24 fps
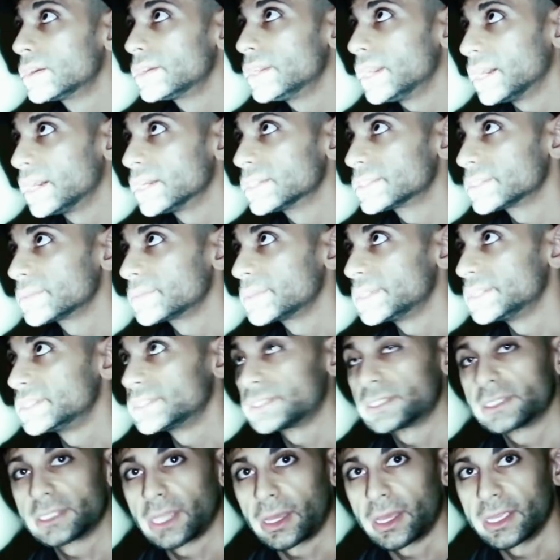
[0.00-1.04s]
Yeah, something. It
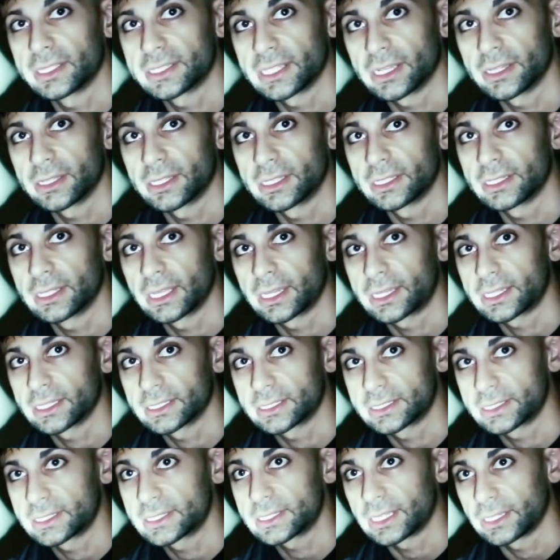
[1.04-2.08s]
sounded like
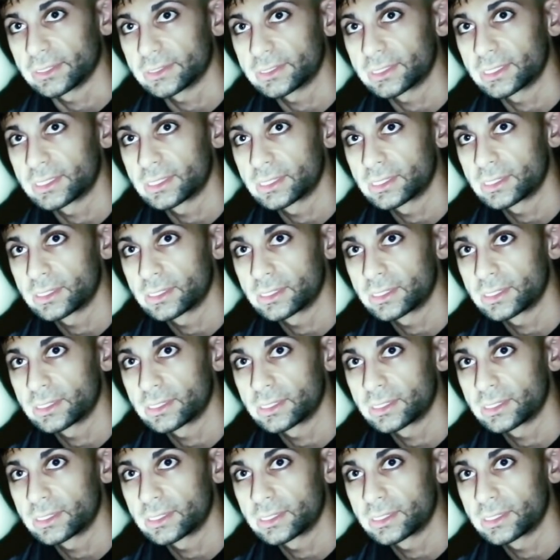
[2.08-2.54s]
it sounds. It